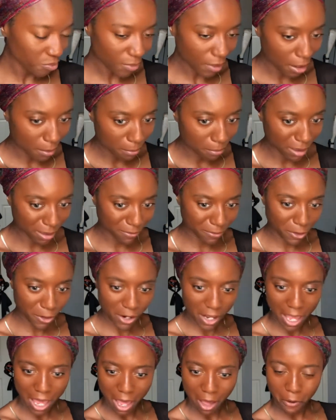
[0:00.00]
But for
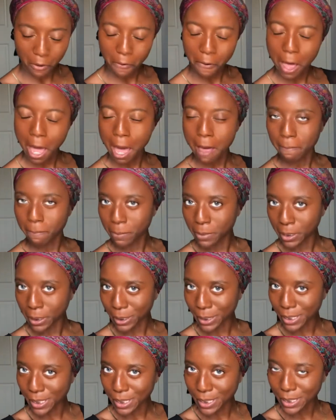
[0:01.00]
now, I'm
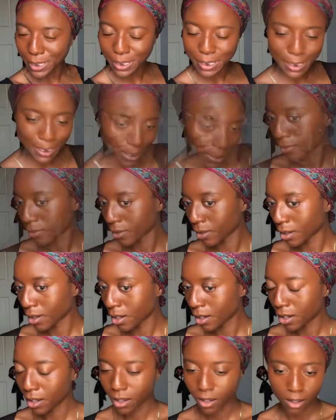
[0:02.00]
pleased.
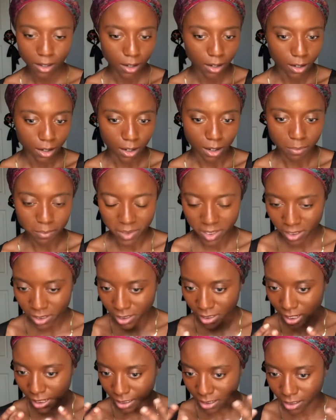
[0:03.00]
Since
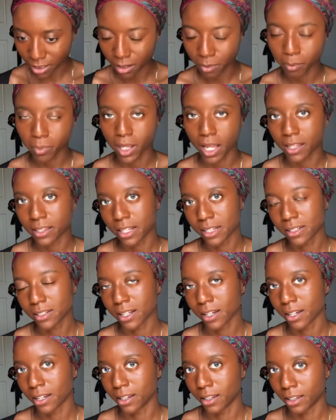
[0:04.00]
I did apply that
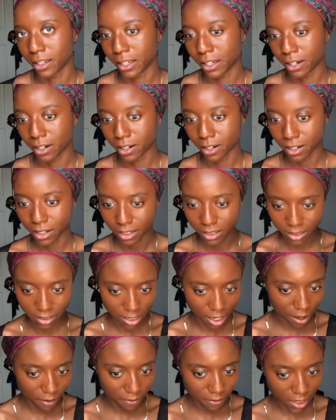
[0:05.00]
second layer, it
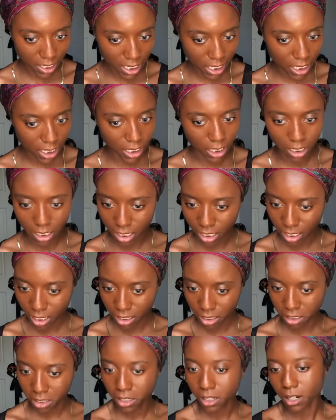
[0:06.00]
definitely,
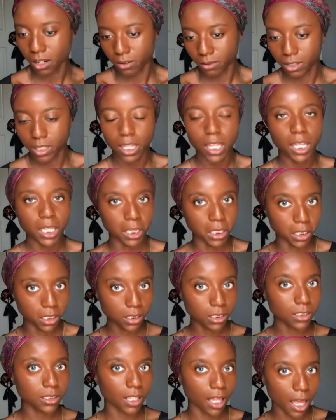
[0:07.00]
you know, it
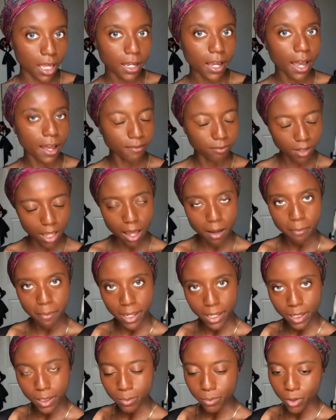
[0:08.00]
looks like I've got
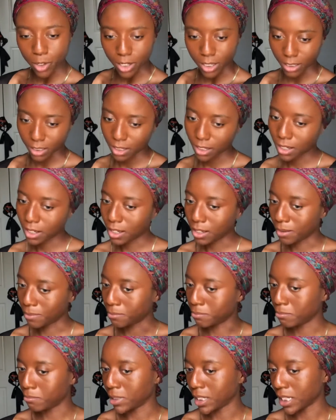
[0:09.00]
makeup on,
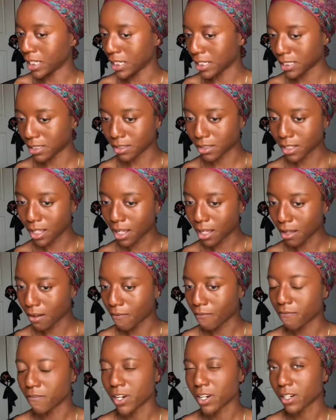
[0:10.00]
but it's
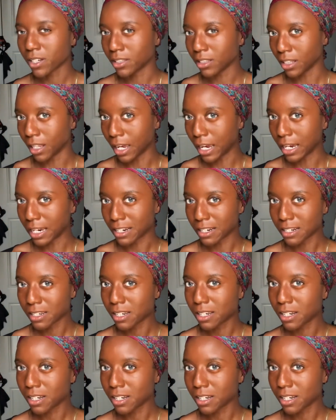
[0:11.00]
very light,